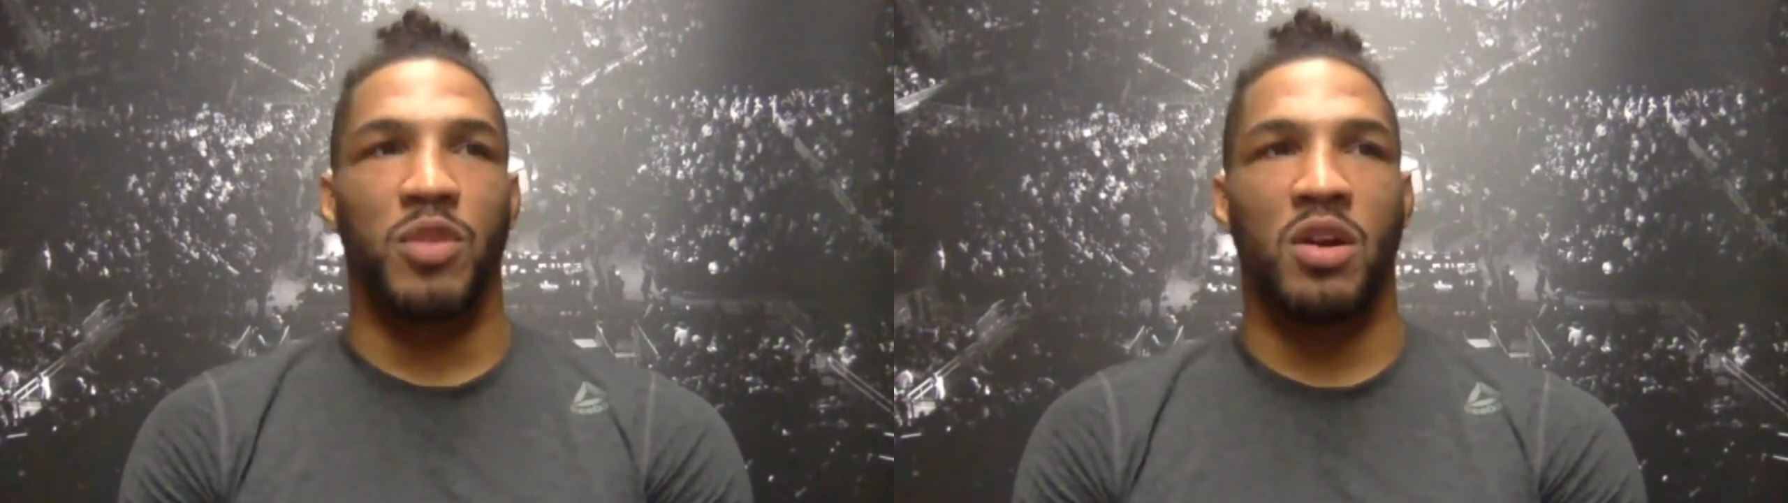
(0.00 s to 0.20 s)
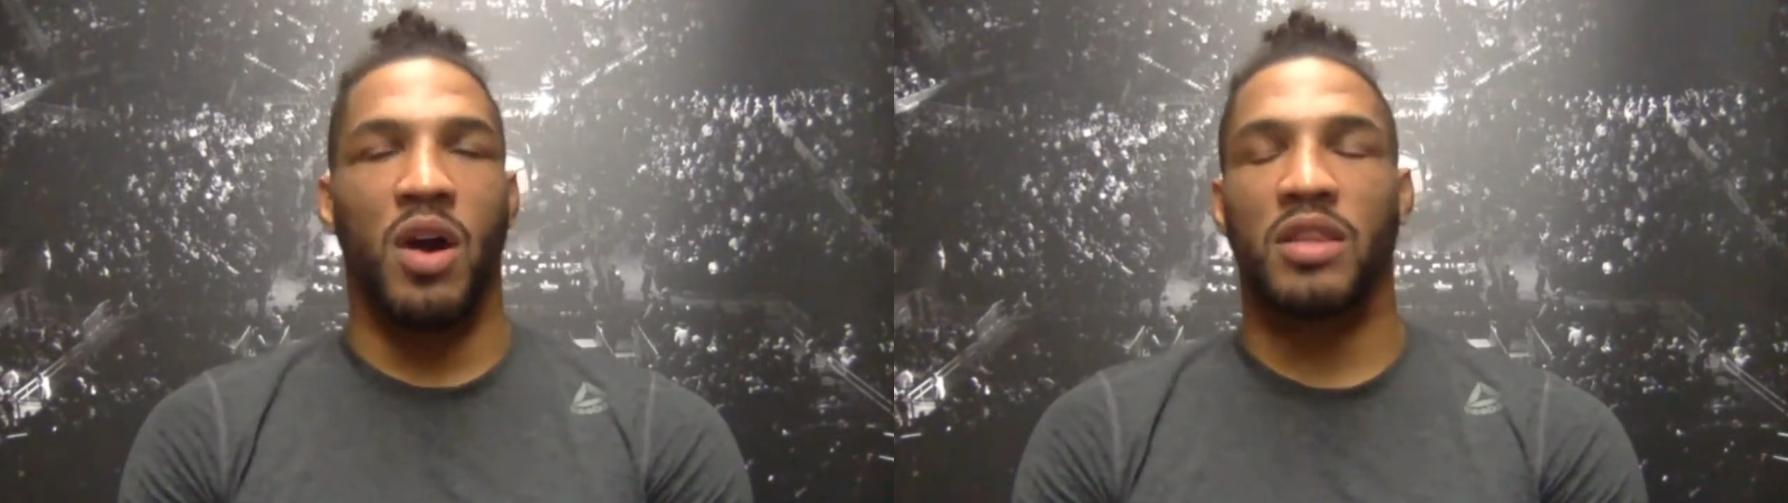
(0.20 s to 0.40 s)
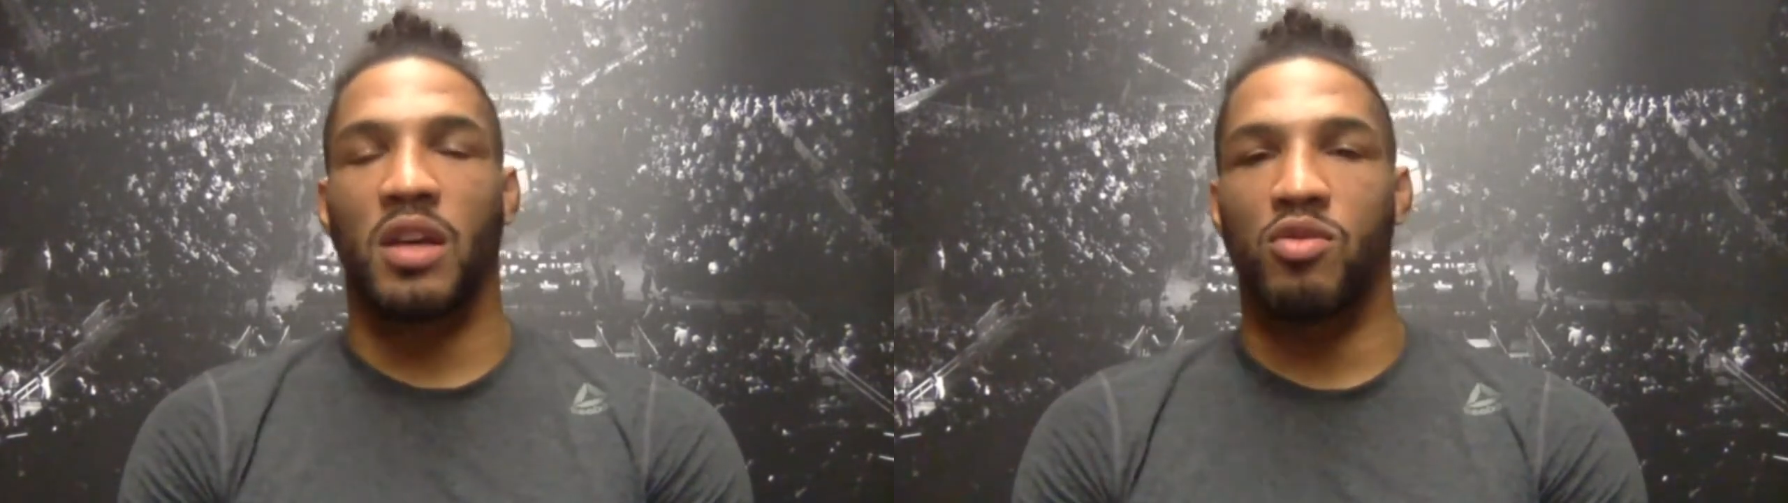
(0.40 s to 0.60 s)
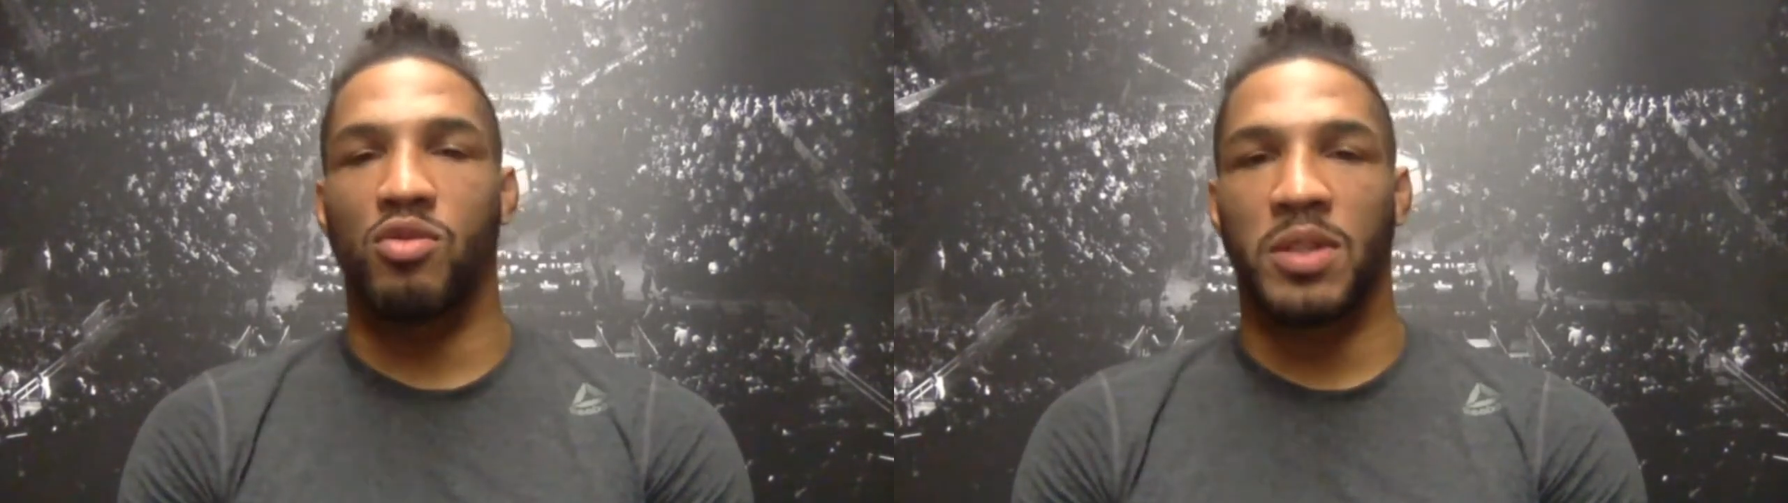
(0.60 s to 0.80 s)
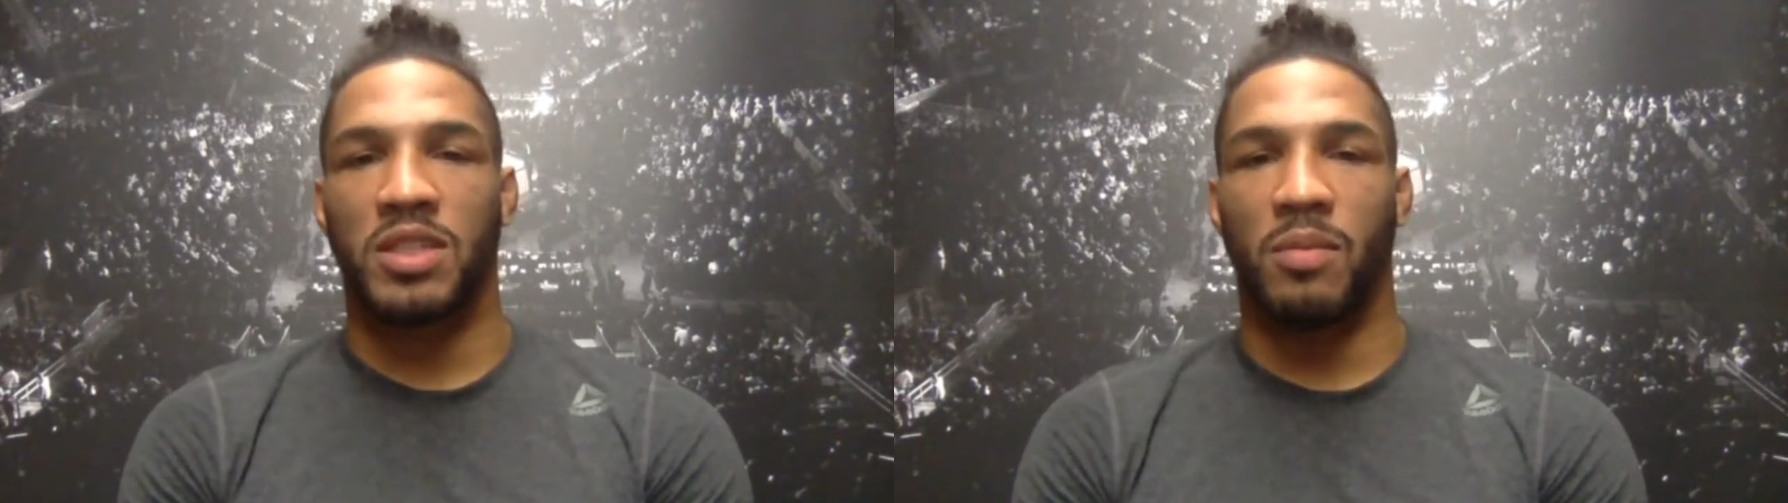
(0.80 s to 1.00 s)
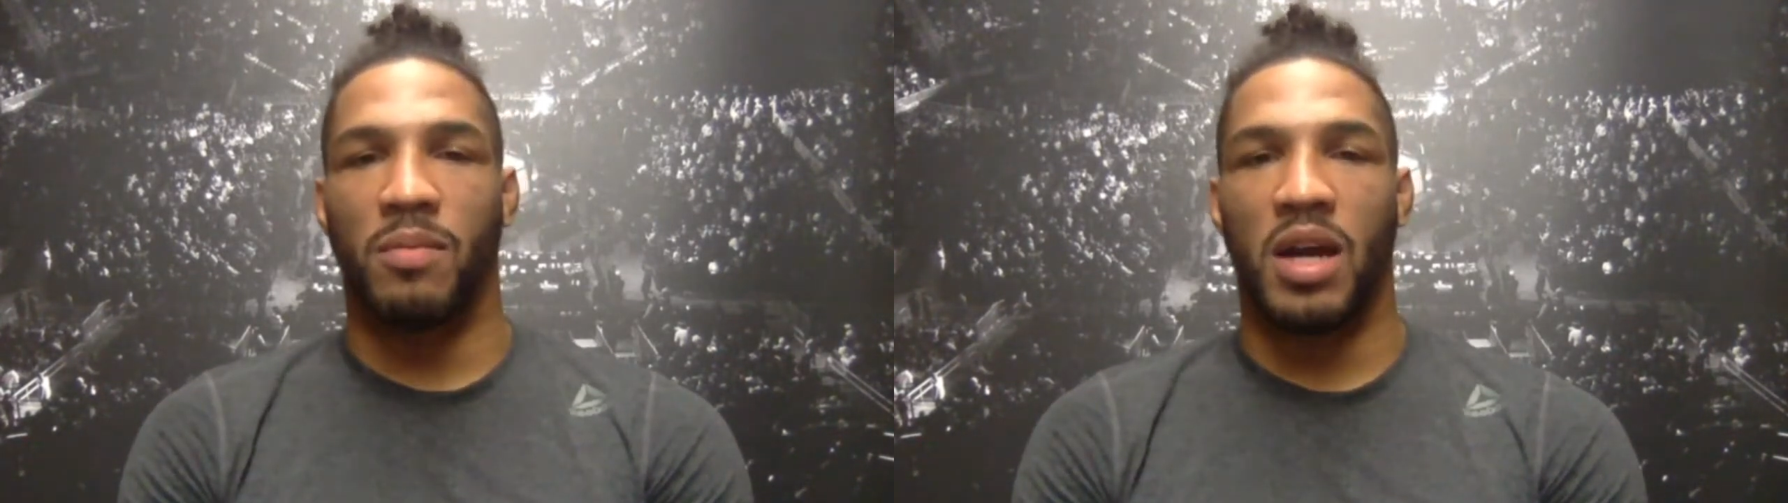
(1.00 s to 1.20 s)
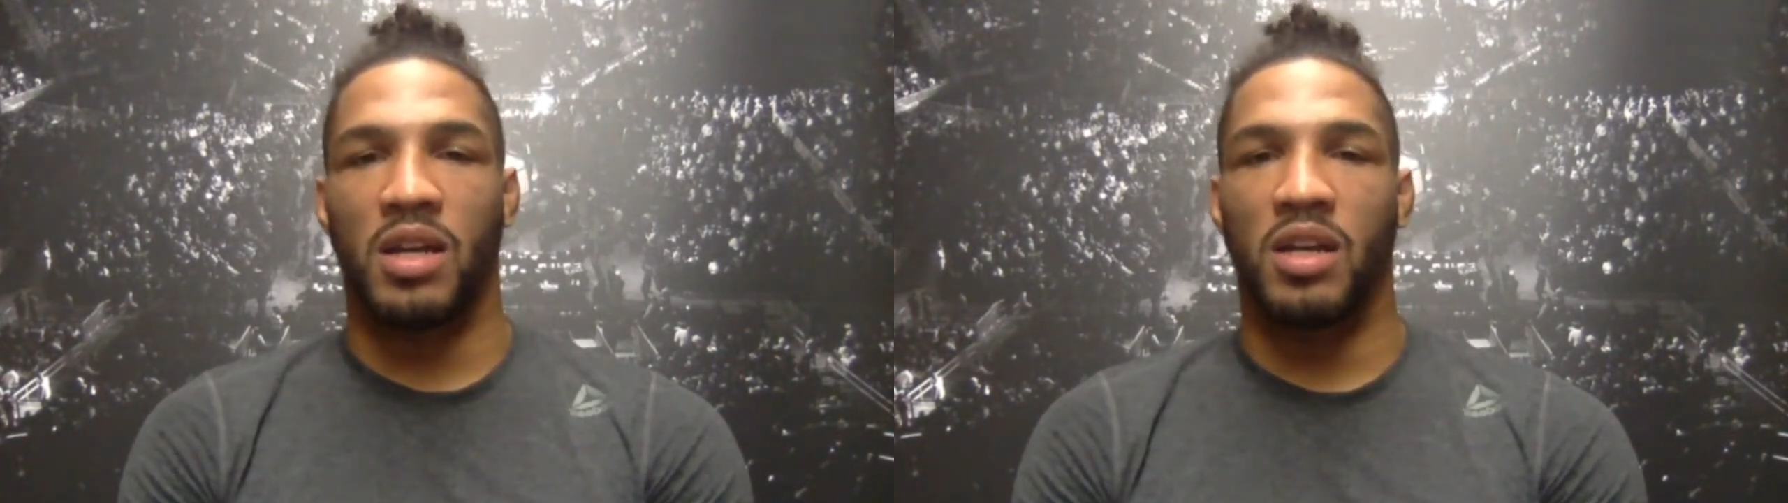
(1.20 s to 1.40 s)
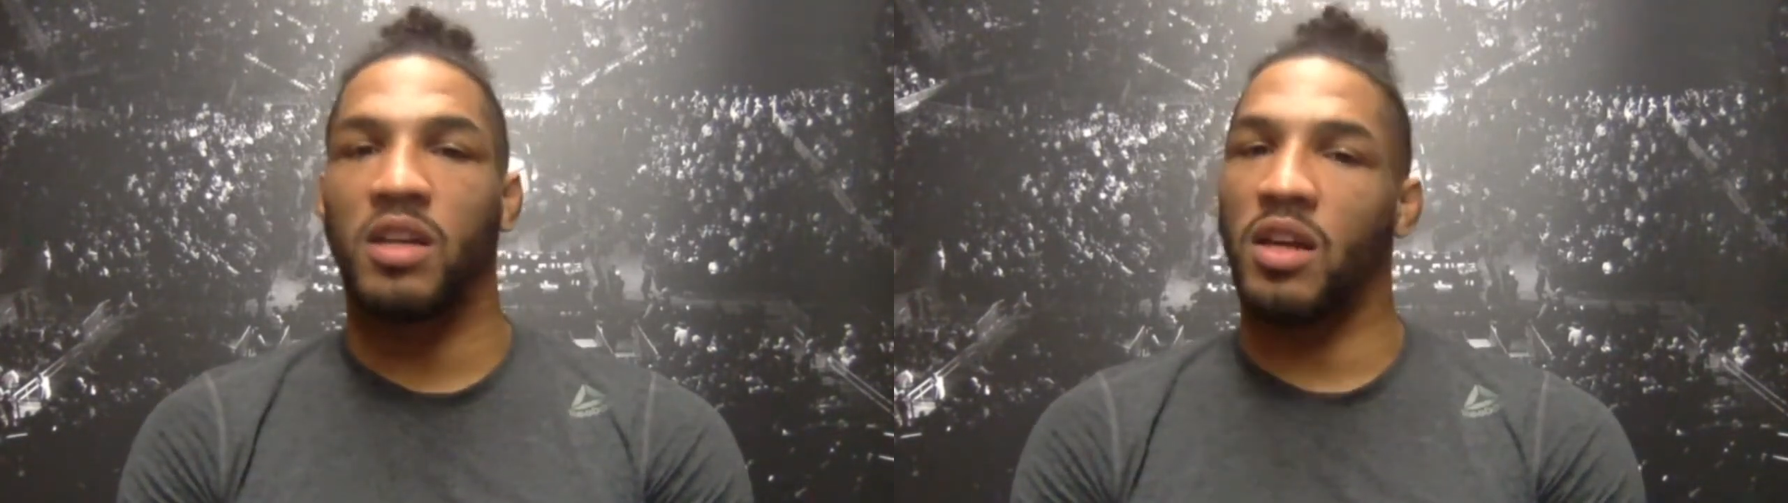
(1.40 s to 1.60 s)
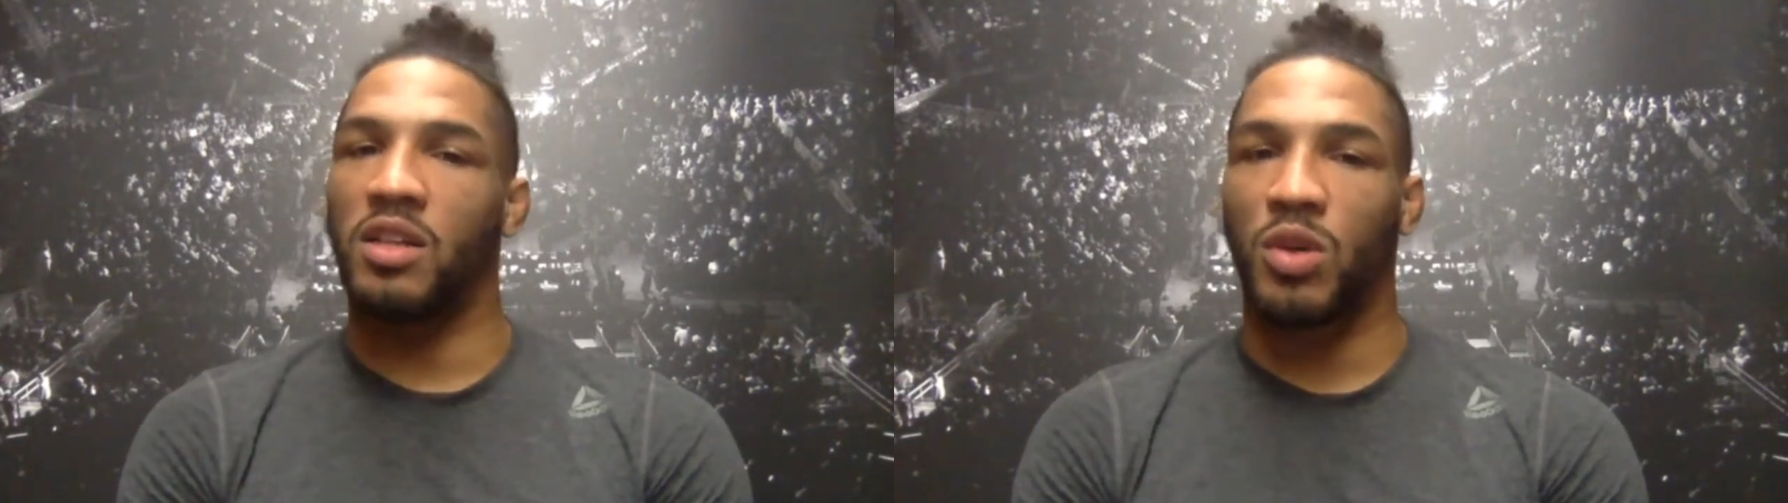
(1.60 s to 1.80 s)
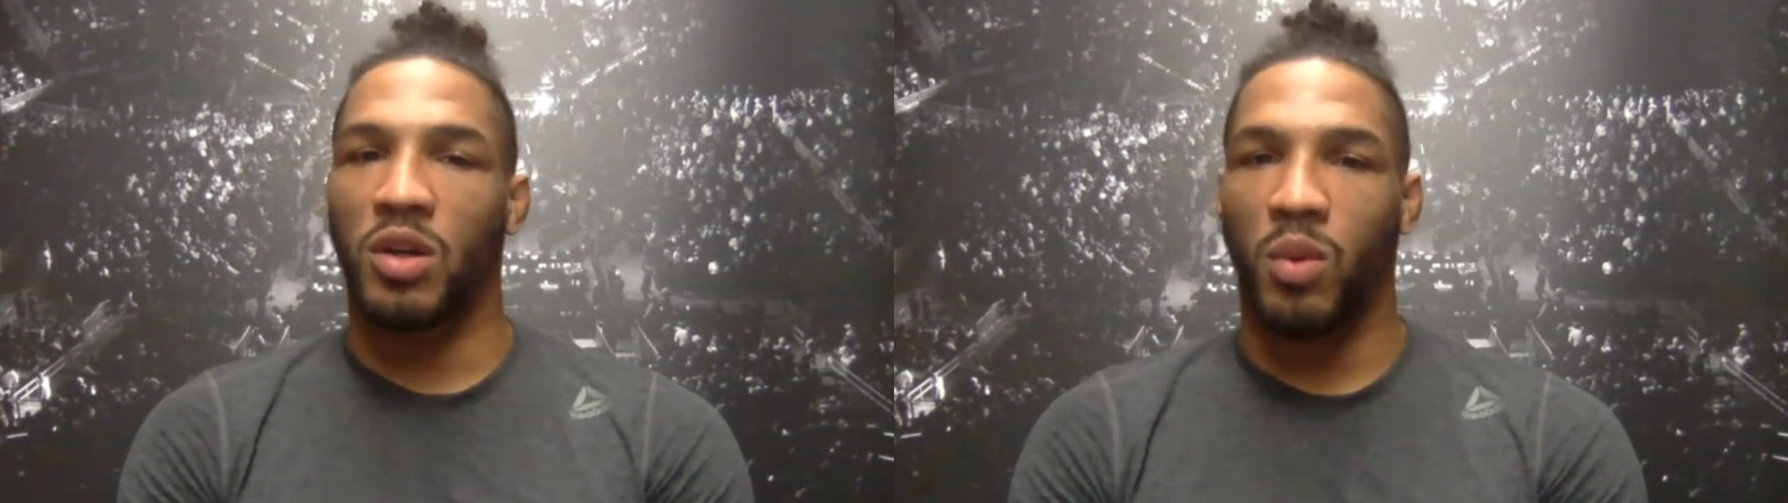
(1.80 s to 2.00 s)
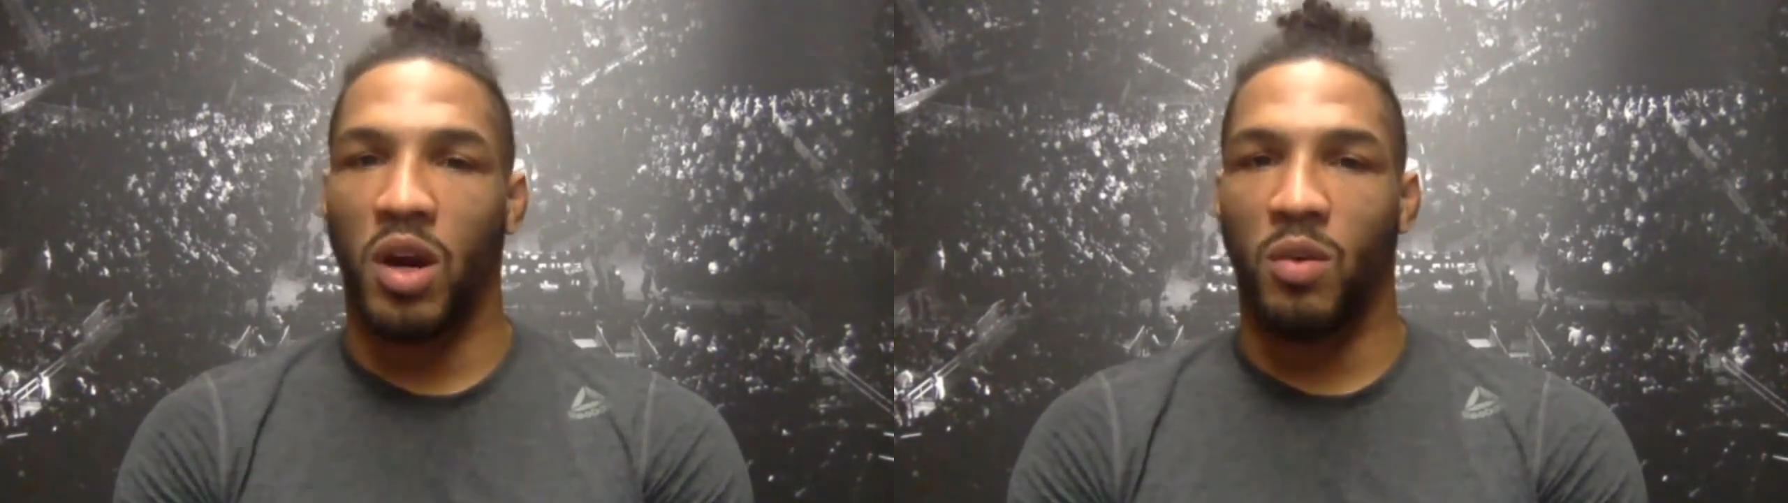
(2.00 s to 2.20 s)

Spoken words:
You know, I think Usman's somebody, he's real